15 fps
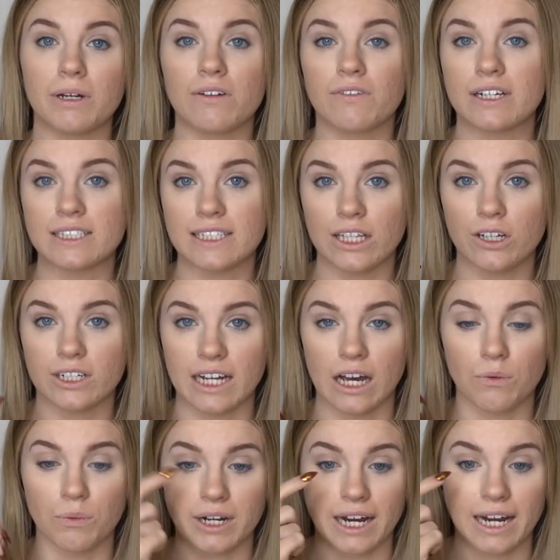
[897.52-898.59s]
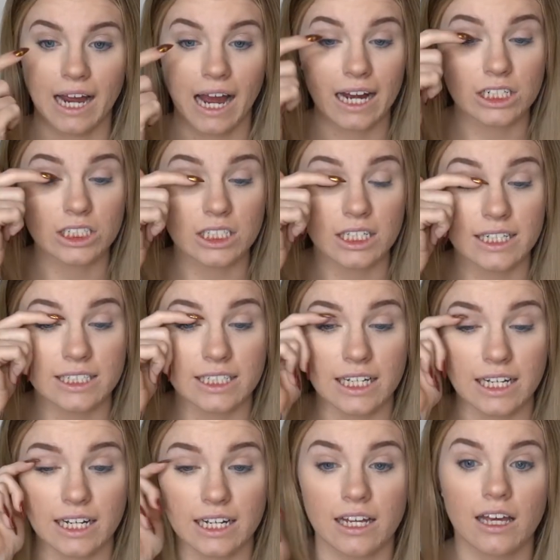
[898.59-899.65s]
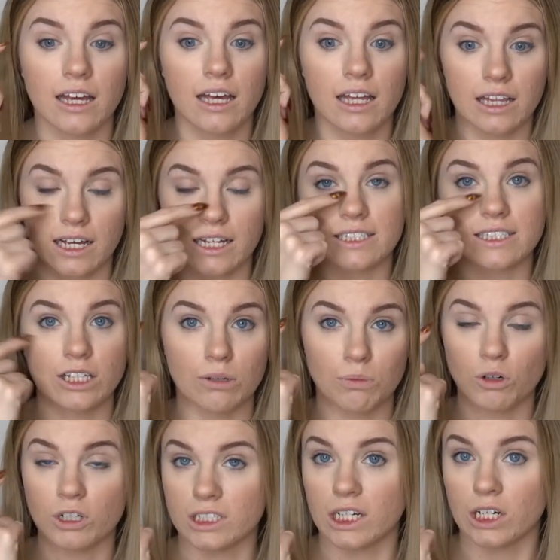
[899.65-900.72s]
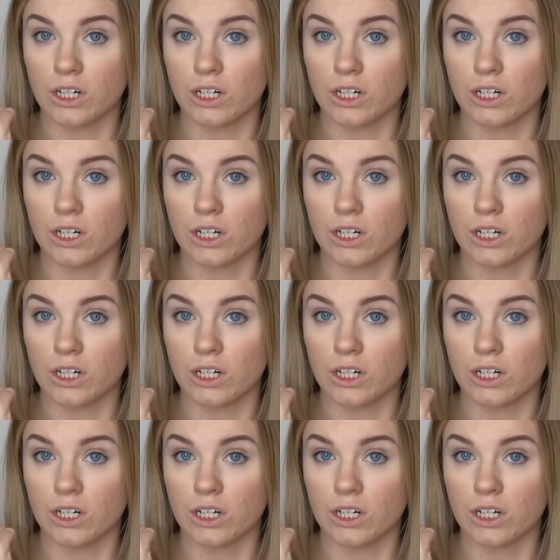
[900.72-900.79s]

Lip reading: bit of concealer down when I actually did the concealer portion